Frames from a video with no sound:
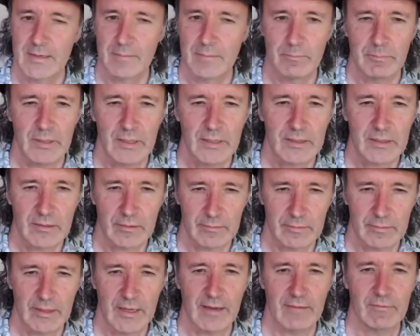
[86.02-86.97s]
Better go
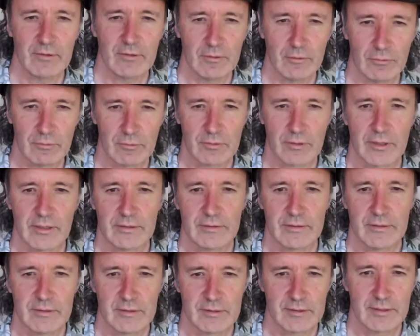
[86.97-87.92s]
and have a look at
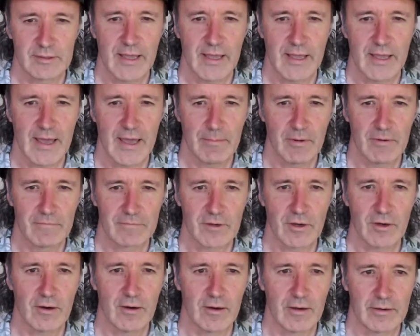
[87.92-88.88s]
this Lamb of
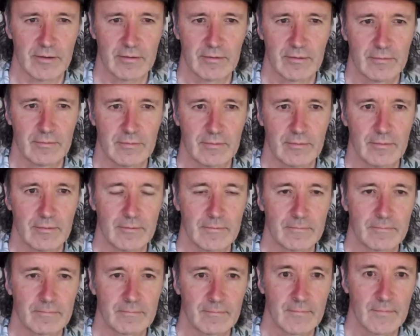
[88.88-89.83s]
God.
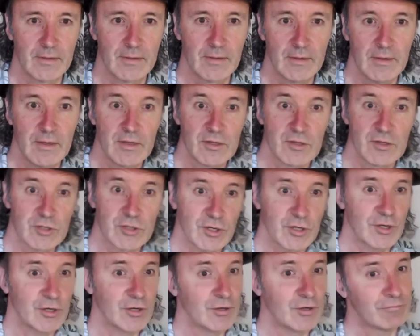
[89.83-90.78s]

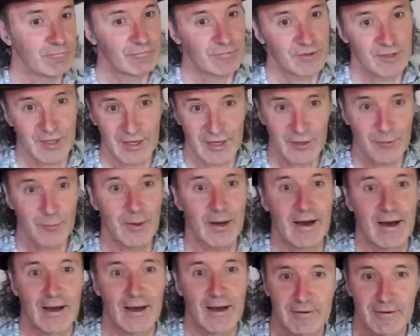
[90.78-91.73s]
So there you
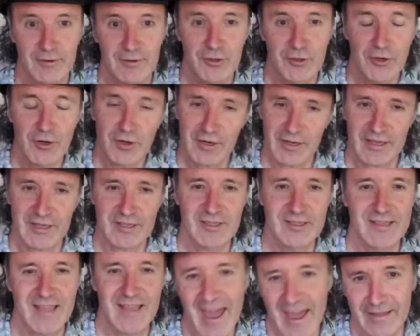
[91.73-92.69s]
are, not
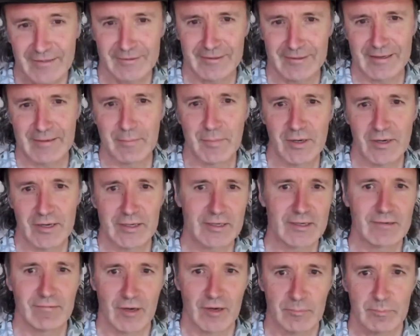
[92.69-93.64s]
exactly minding
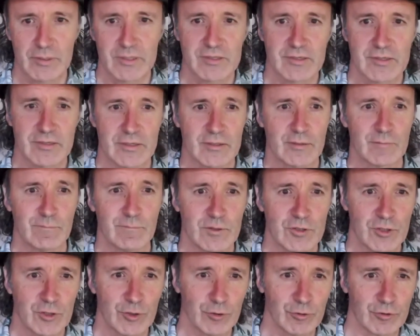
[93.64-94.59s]
your own business for
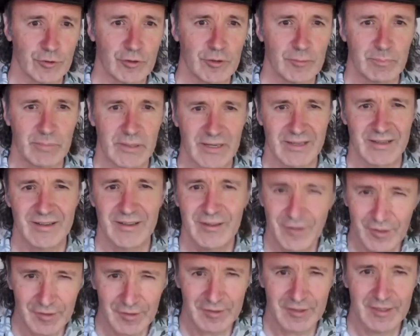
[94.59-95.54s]
sure, but
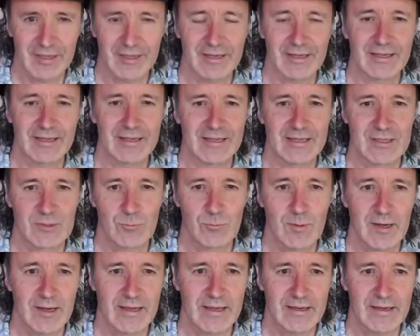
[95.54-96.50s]
not getting in his
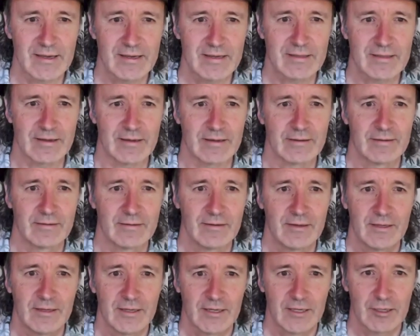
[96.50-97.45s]
way either.
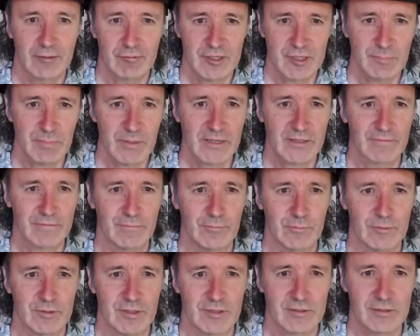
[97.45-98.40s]
A respectful
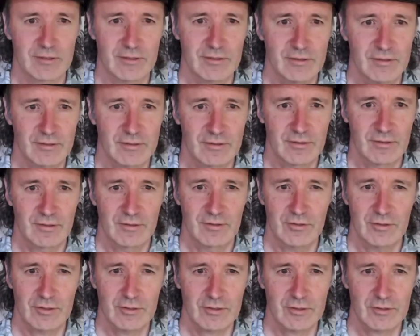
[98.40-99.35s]
distance,
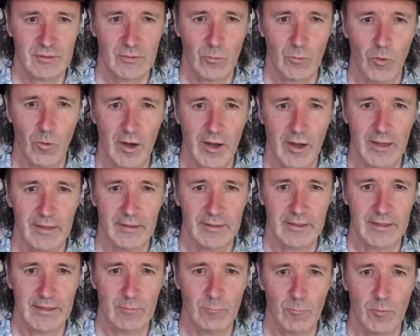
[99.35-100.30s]
just
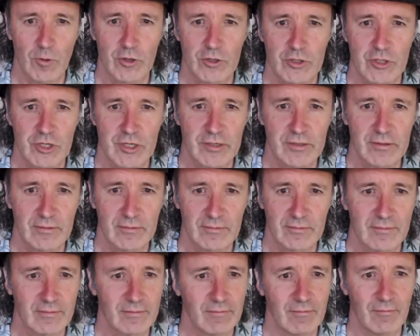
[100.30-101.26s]
quietly watching,
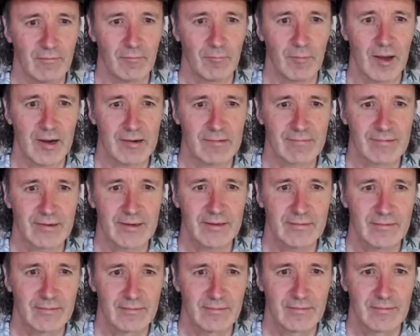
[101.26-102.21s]

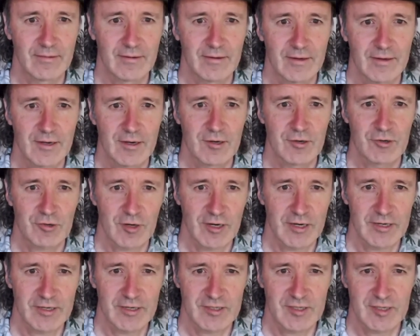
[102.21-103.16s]
wondering,
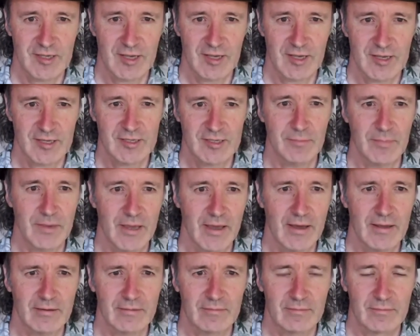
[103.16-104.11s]
trying to suss him
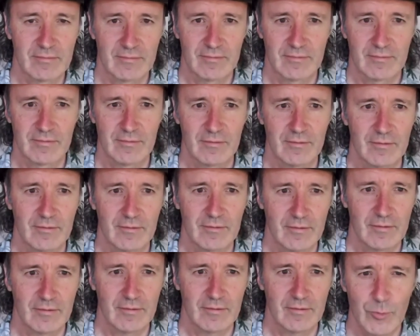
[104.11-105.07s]
out.
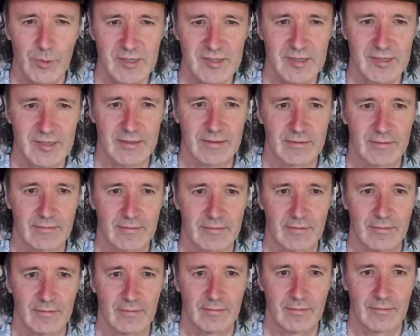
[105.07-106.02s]
Who is he?
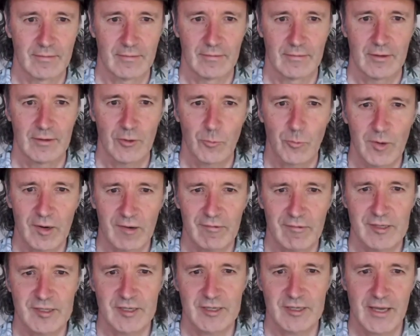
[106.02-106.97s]
Where
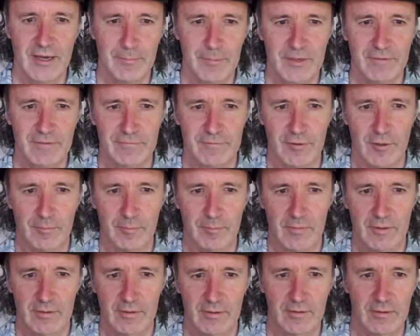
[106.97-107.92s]
is he coming from?
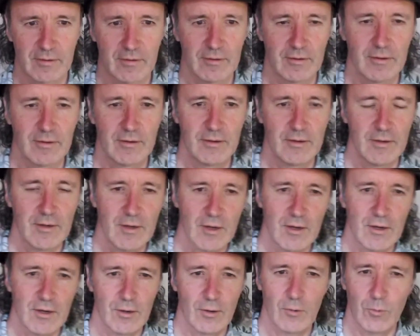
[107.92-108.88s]

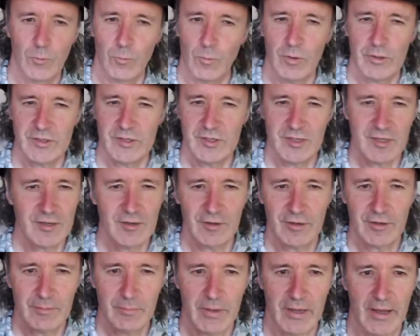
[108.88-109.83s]
What's he
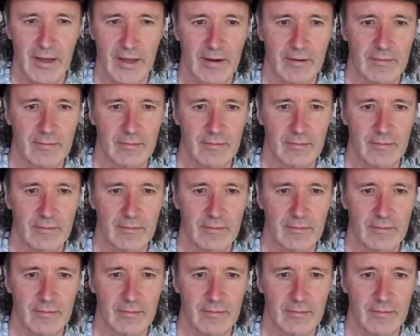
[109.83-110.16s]
on about?